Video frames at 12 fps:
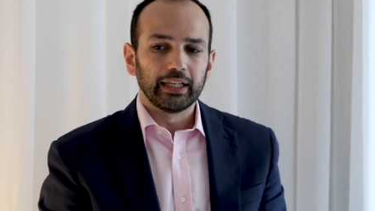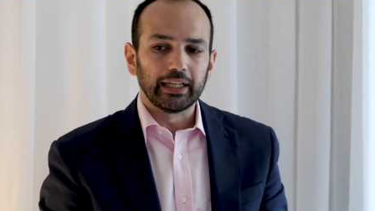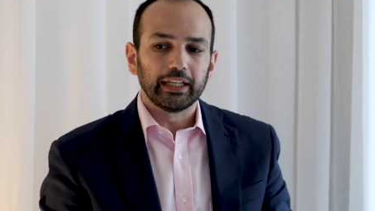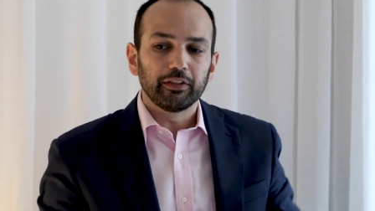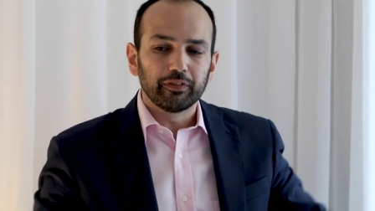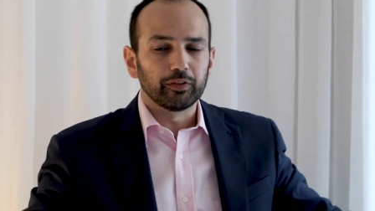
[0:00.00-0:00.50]

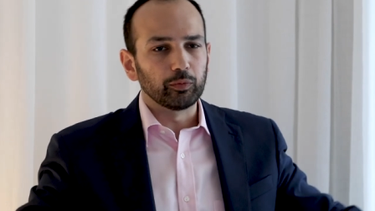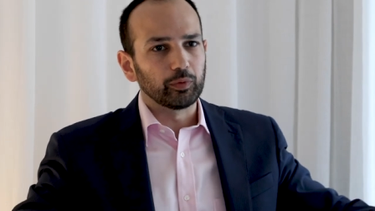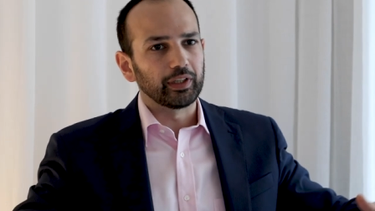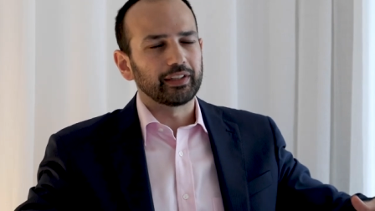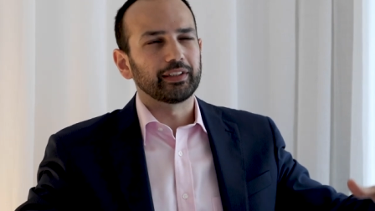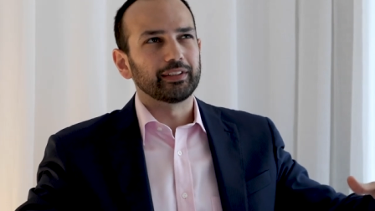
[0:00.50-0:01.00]
Even
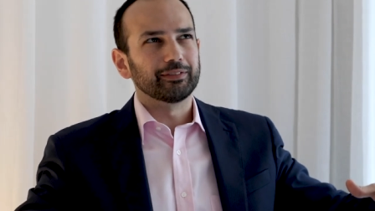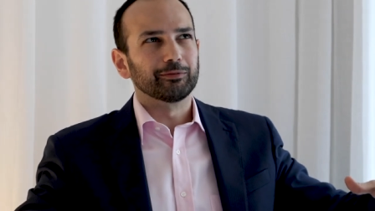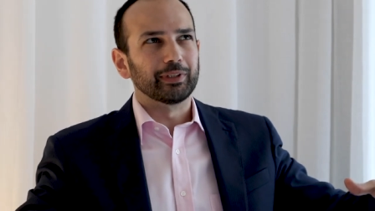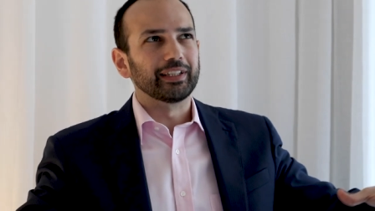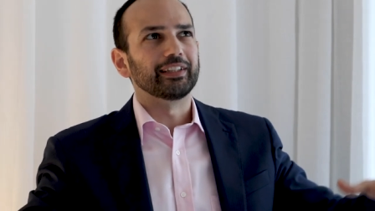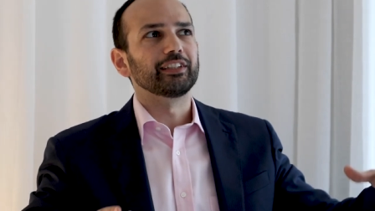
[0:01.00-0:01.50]
with
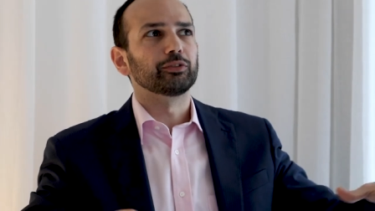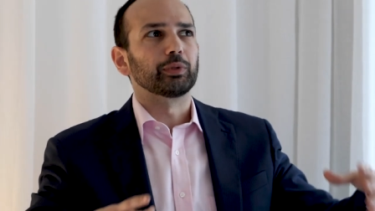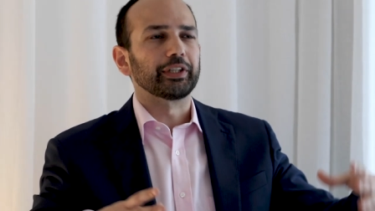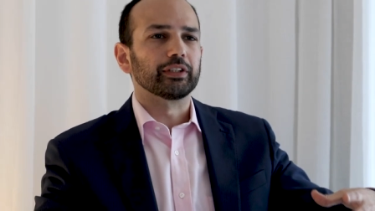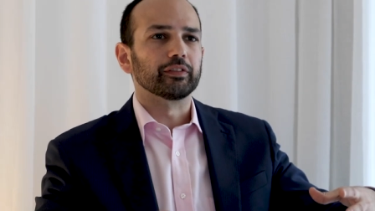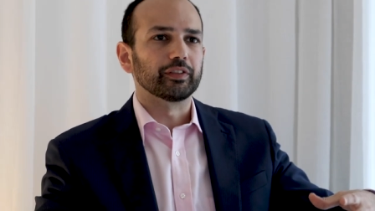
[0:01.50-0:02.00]
when these
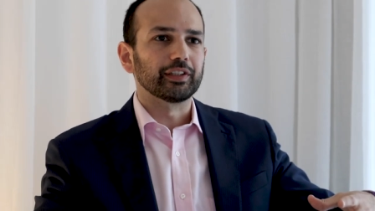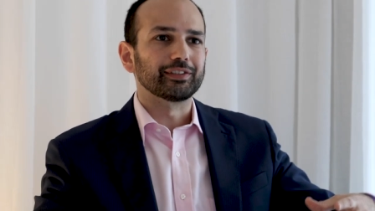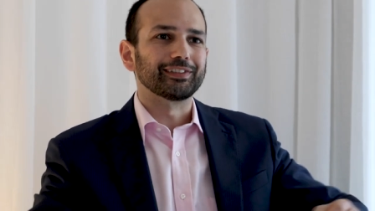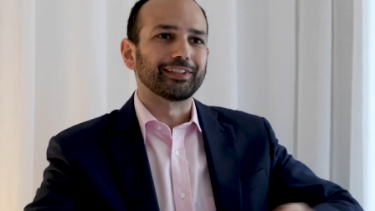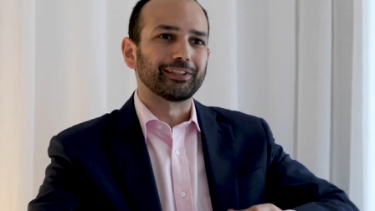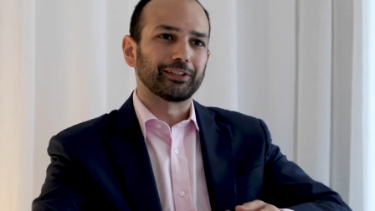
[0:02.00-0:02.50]
were at
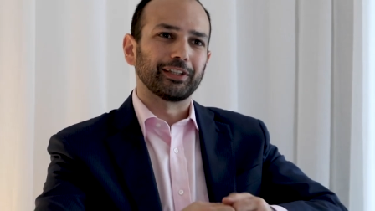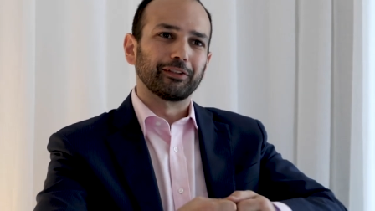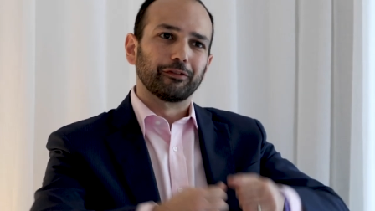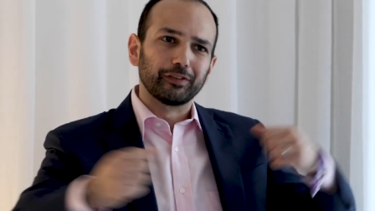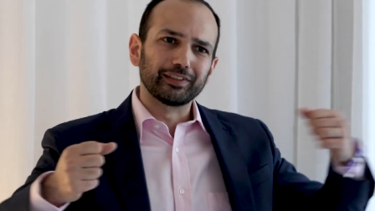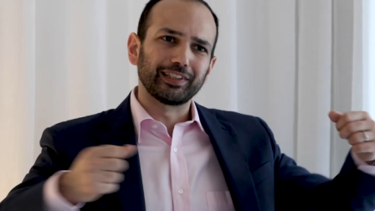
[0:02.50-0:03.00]
university, they're kind
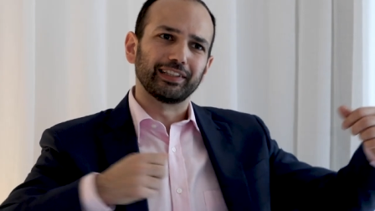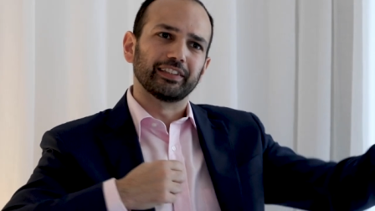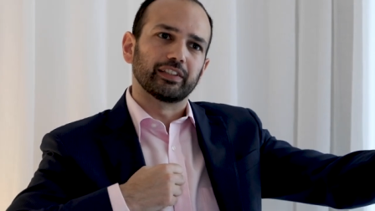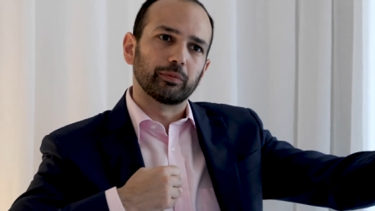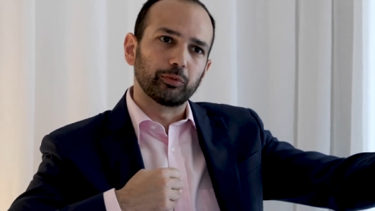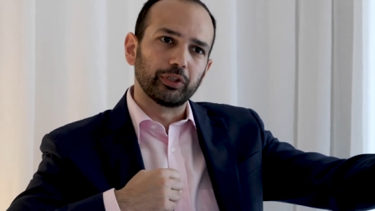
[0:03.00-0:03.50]
of physically
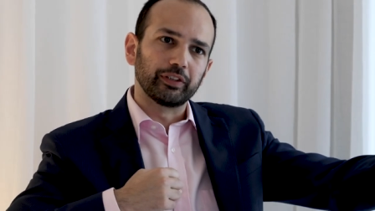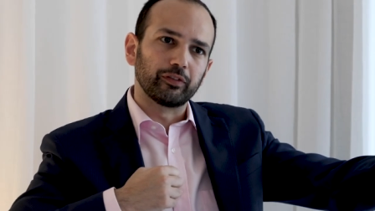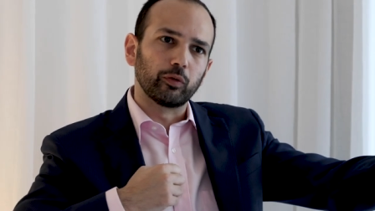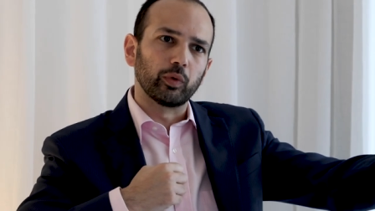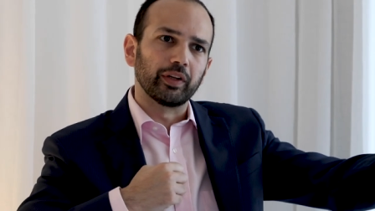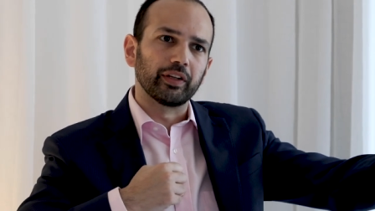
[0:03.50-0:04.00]
separate
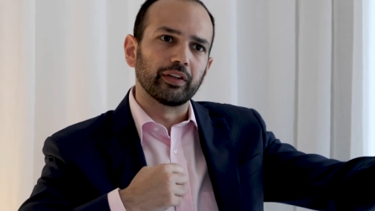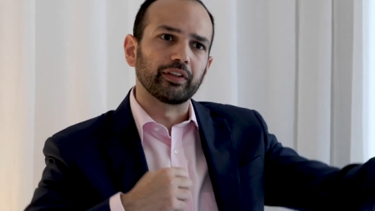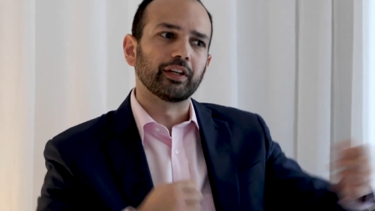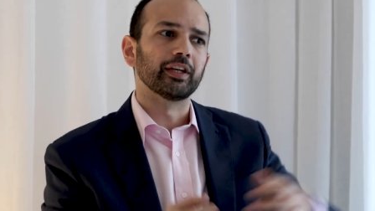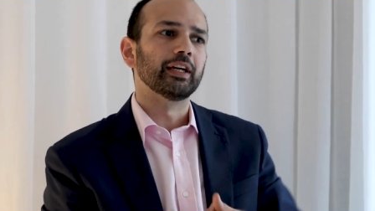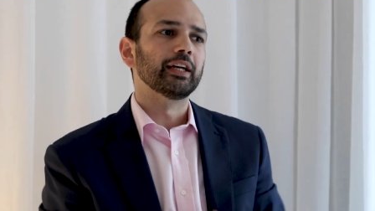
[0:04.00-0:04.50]
from one
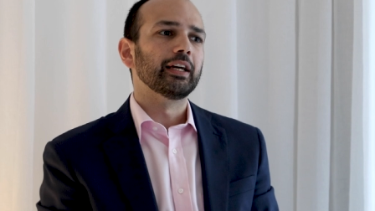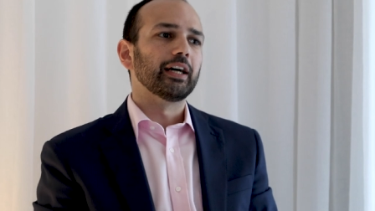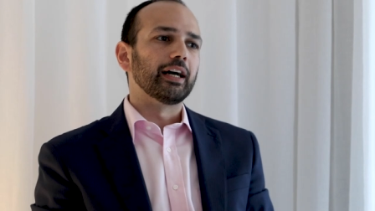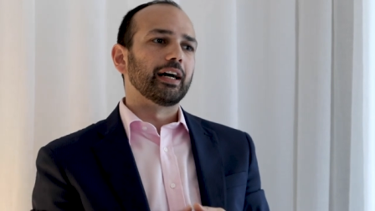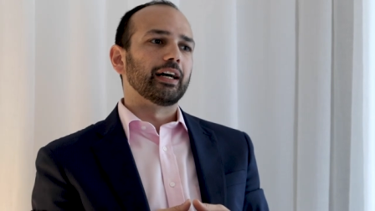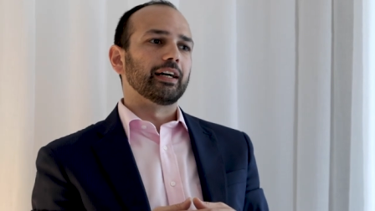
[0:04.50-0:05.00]
another,
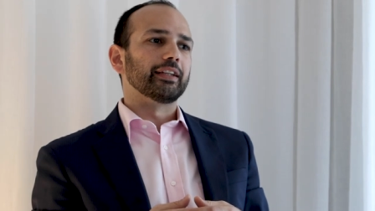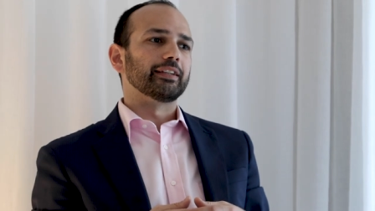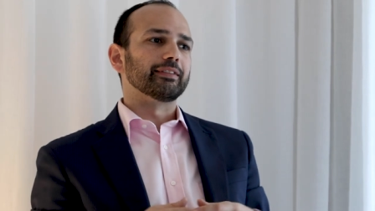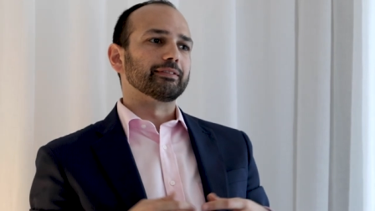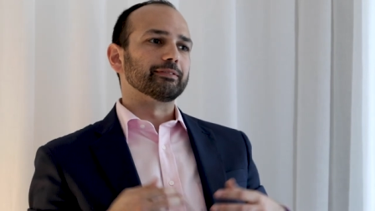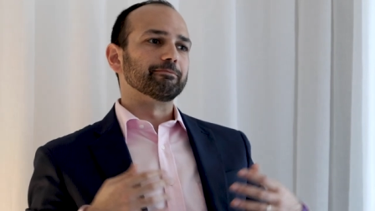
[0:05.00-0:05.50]

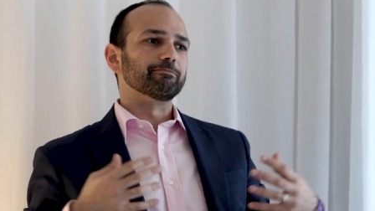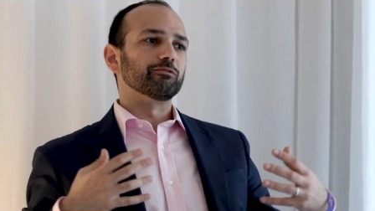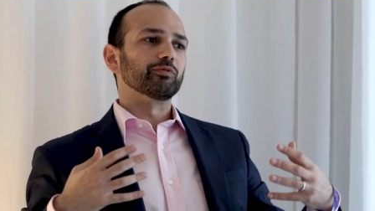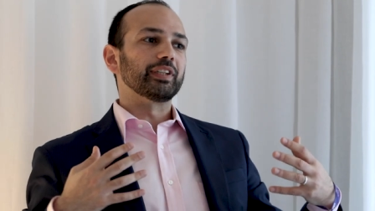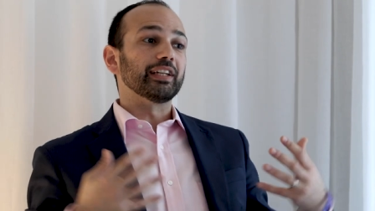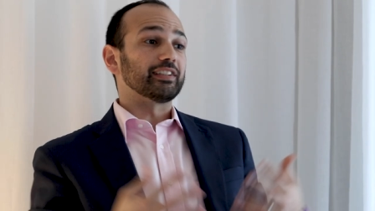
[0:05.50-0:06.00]
and
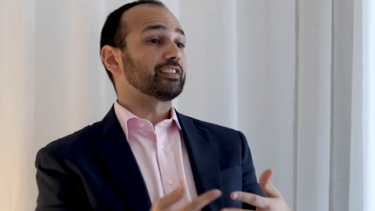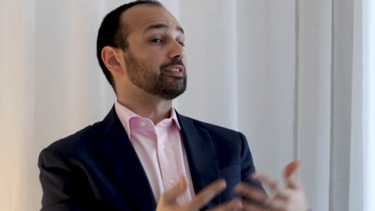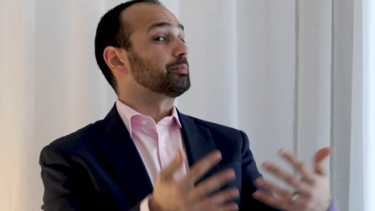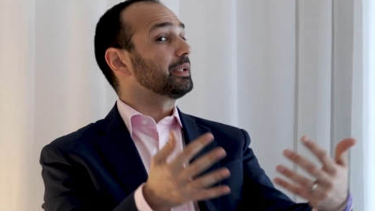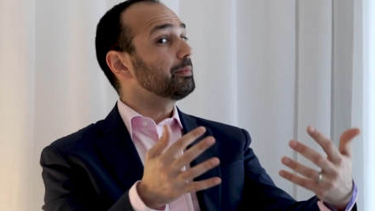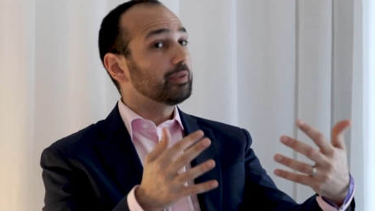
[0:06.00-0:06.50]

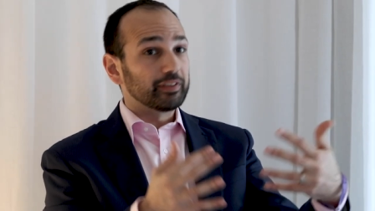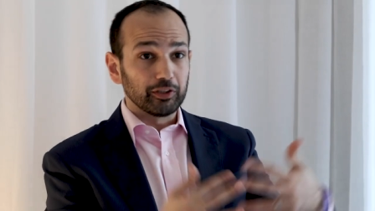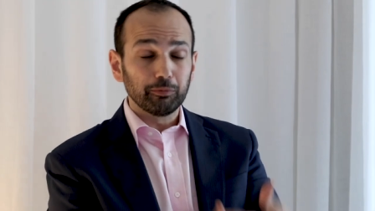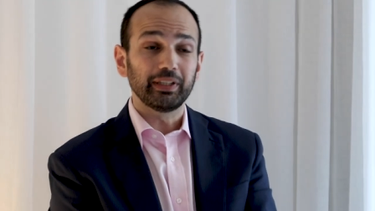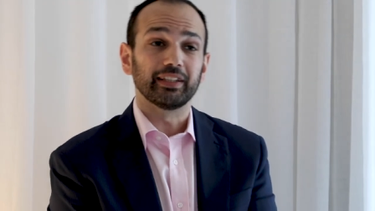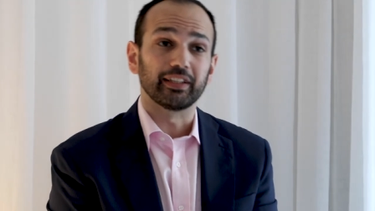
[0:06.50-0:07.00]
yes, people
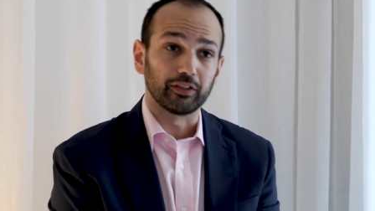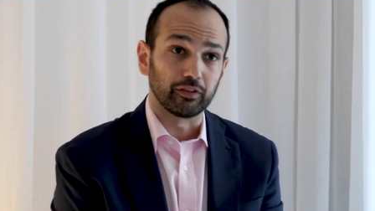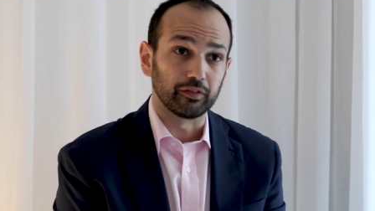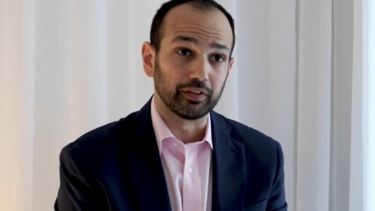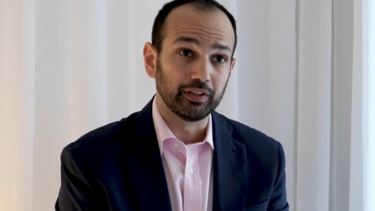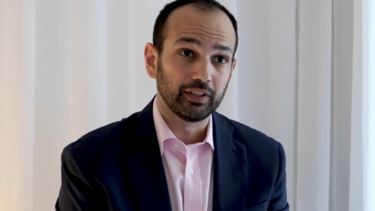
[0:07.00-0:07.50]
don't meet that
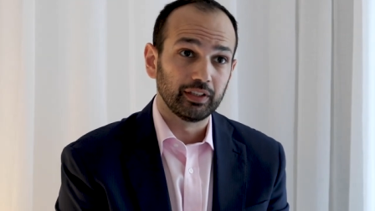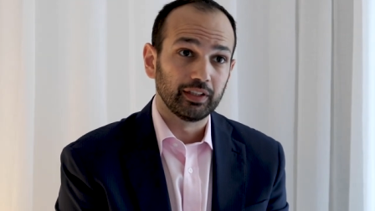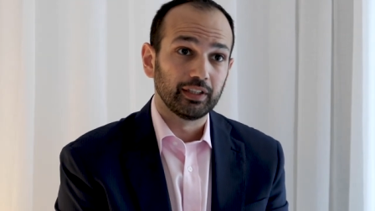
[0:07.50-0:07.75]
often.